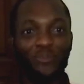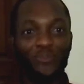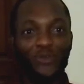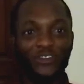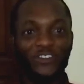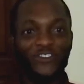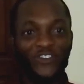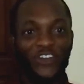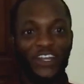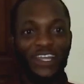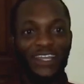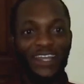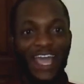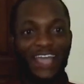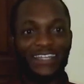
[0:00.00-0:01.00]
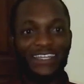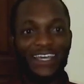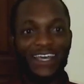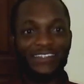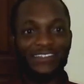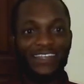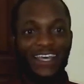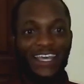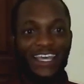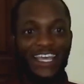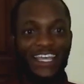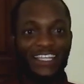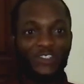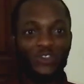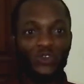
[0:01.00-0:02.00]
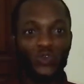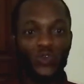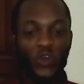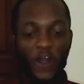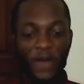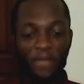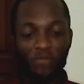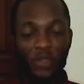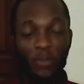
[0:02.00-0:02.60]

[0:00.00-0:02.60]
put thrilling ideas into um,